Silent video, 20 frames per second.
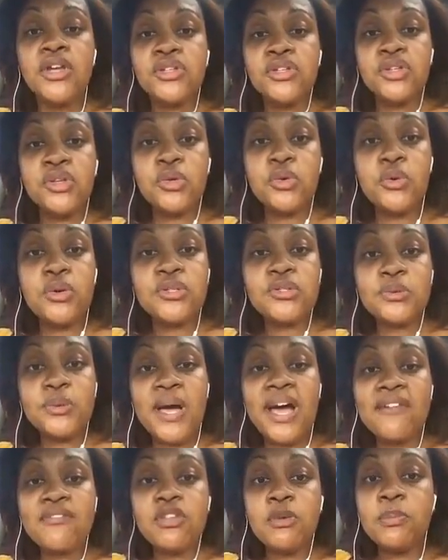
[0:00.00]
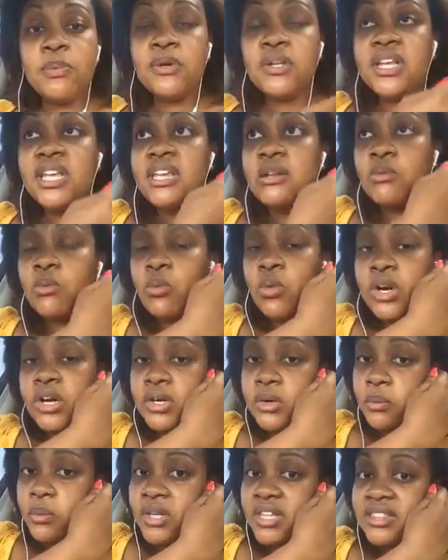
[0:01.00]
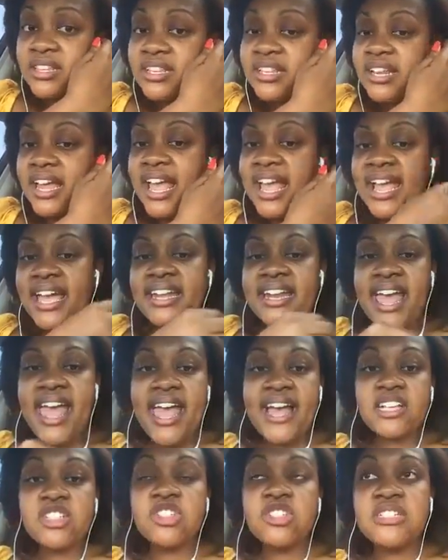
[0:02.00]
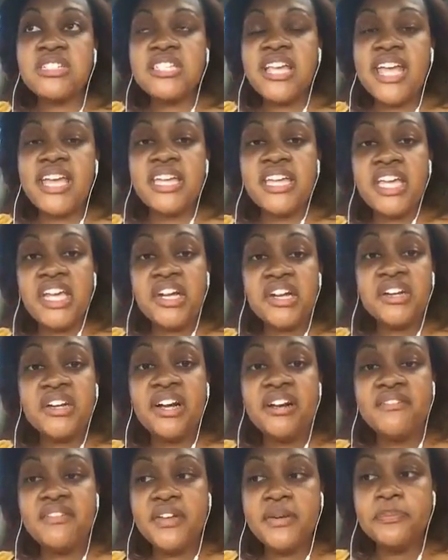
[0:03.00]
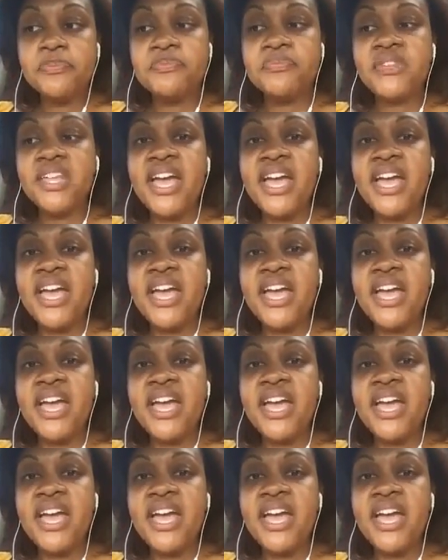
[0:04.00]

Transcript: you're going to have to put in work with it and actually take care of it.